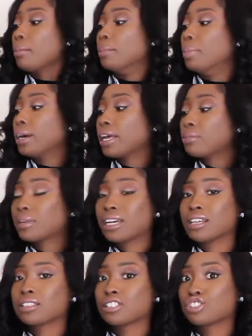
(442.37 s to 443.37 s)
but
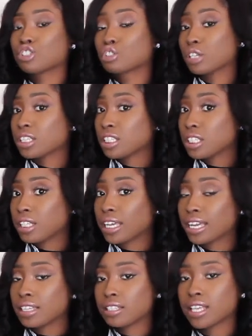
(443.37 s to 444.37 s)
because it's stretchy,
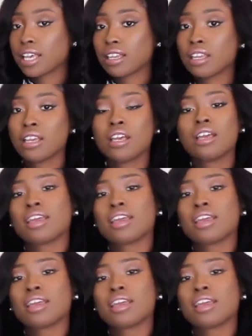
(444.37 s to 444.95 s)
like I said,